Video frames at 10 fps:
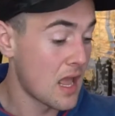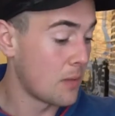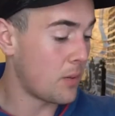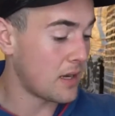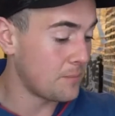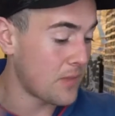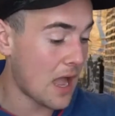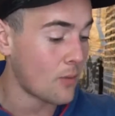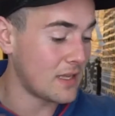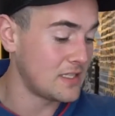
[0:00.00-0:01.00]
but
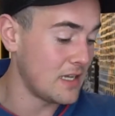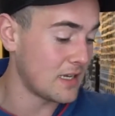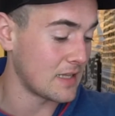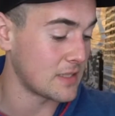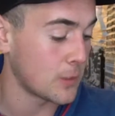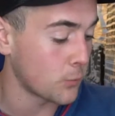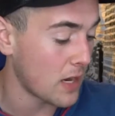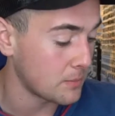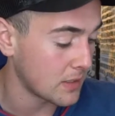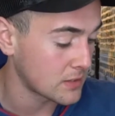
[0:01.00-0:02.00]
now I see it as a
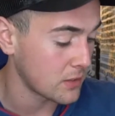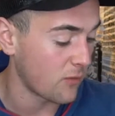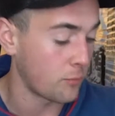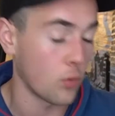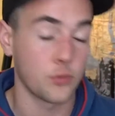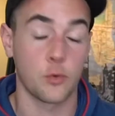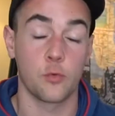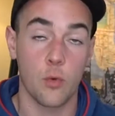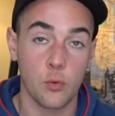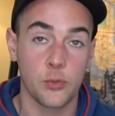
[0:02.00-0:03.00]
great mix of both
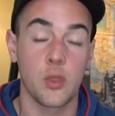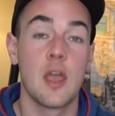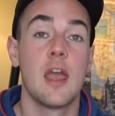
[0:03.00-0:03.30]
growth